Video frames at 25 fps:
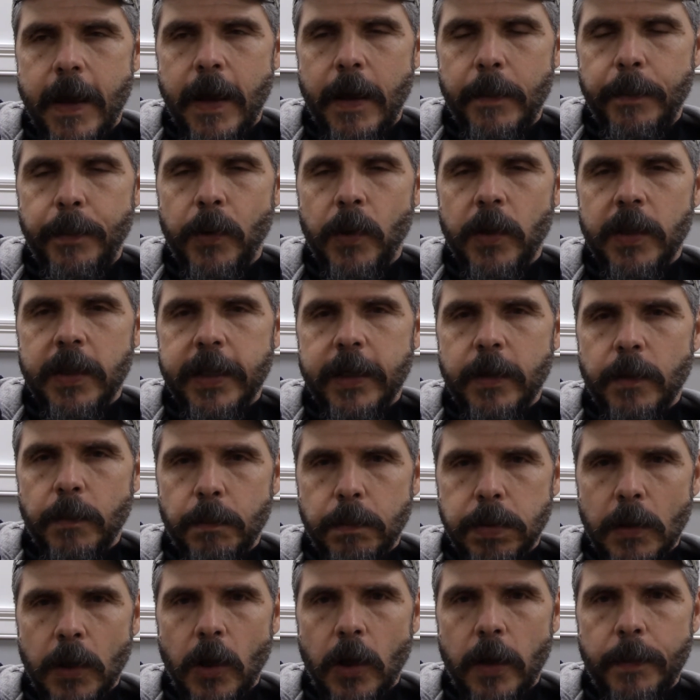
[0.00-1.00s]
put a little
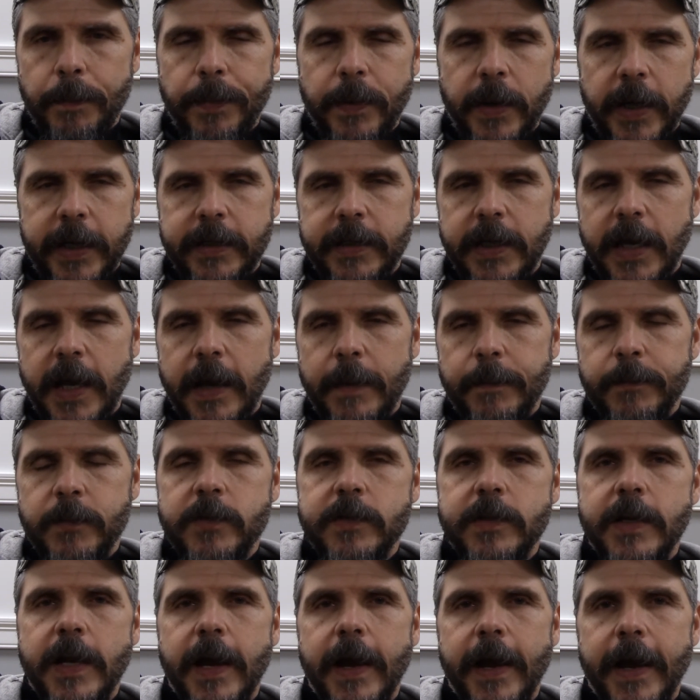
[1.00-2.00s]
blurb.
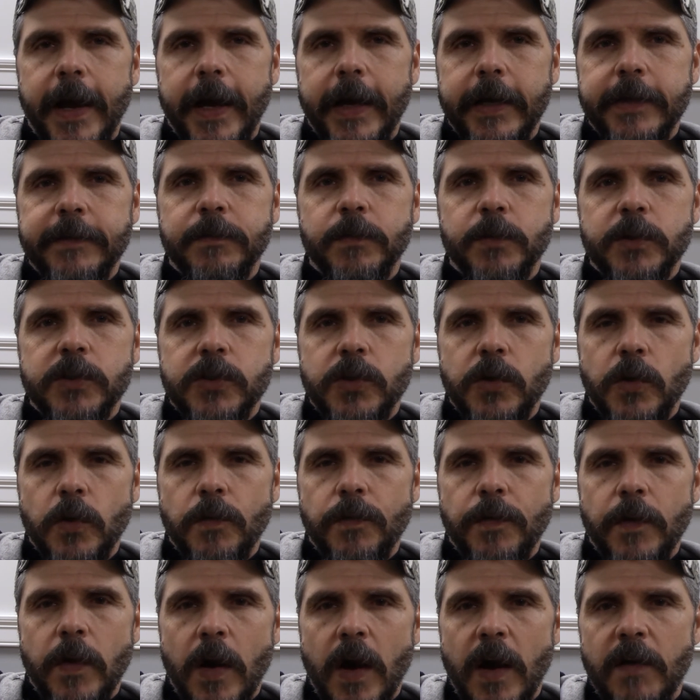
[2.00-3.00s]
I was
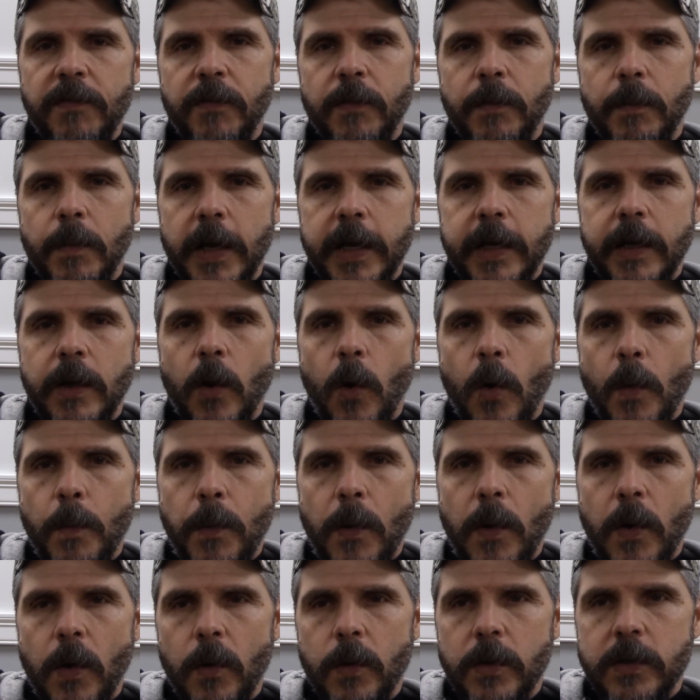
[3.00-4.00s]
goofing off with my
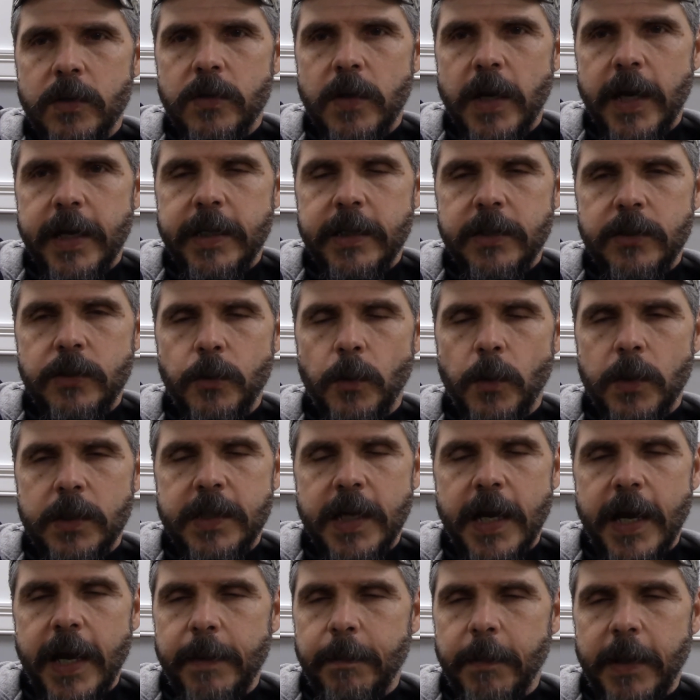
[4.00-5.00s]
GoPro and tried to do a
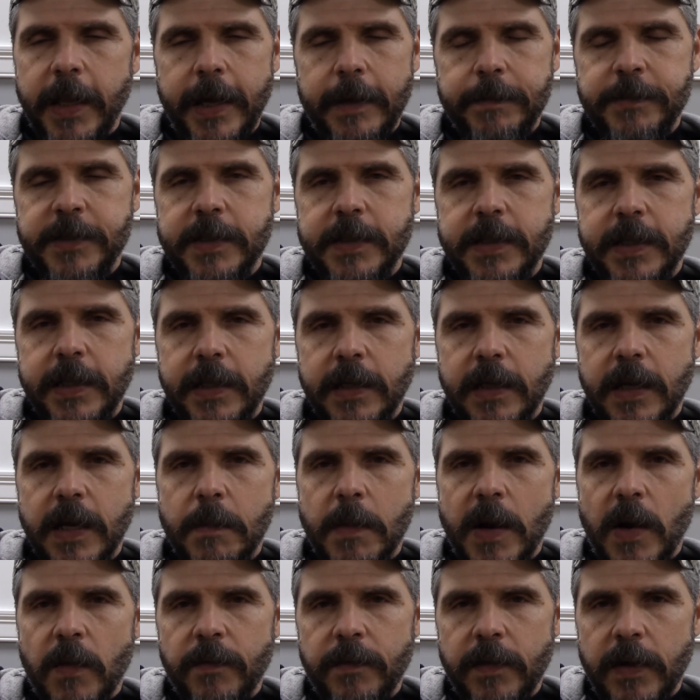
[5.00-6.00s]
time lapse. It didn't
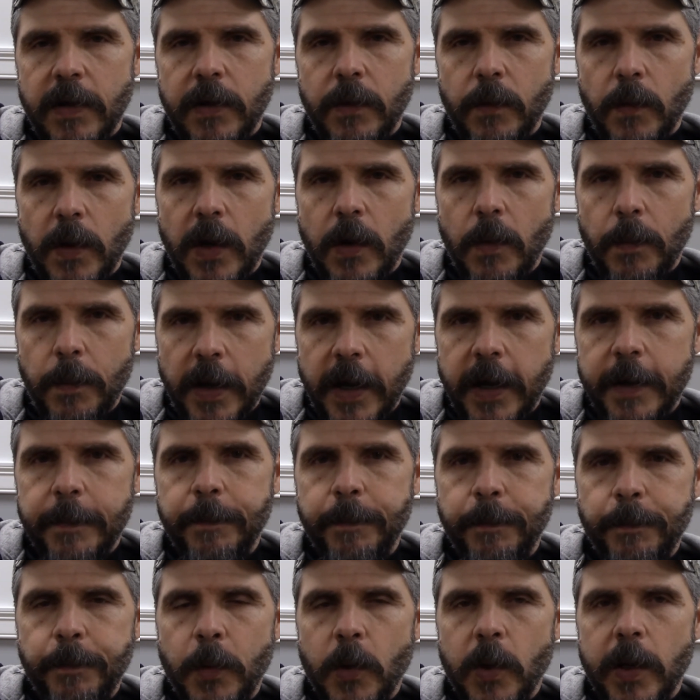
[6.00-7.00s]
come out very well, but I
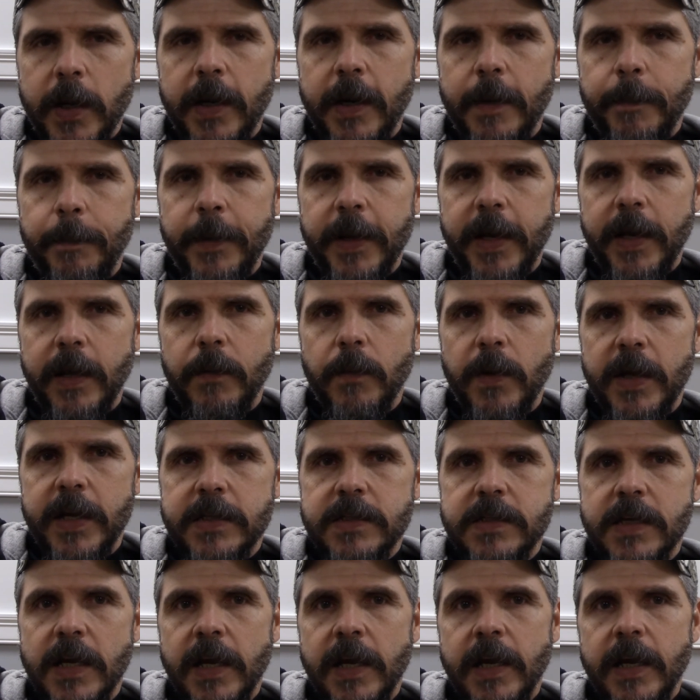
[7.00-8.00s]
put it up
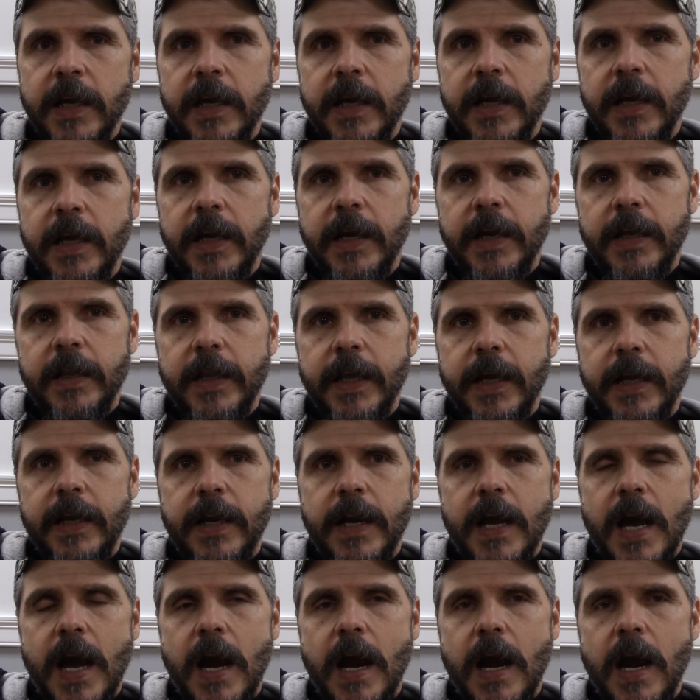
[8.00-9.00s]
anyways. And
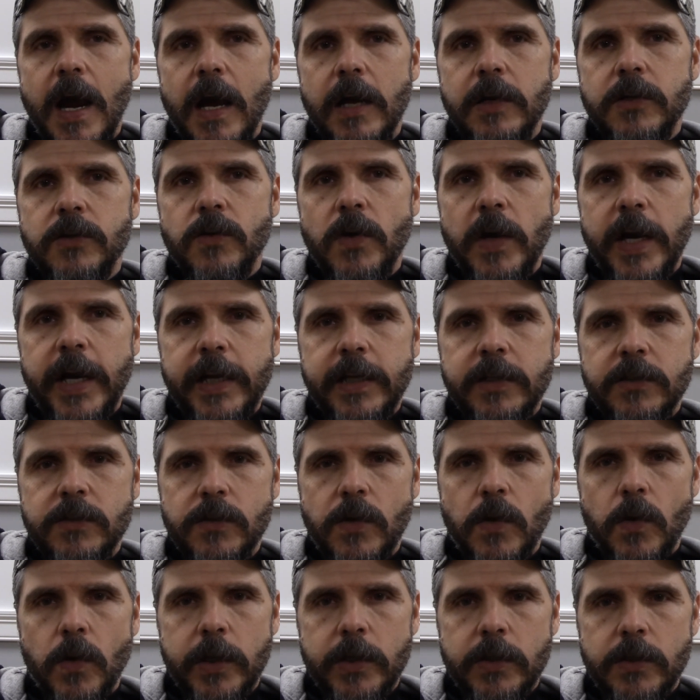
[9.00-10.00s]
then our training is
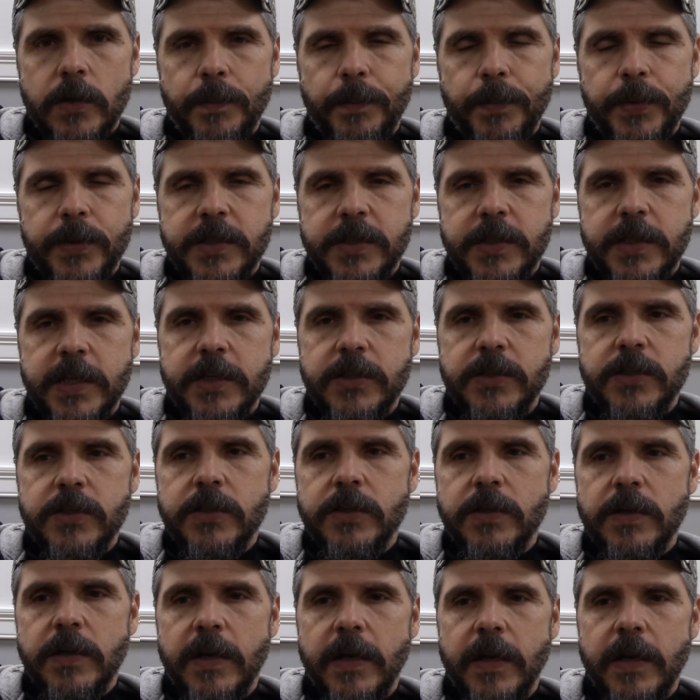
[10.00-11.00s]
going to persist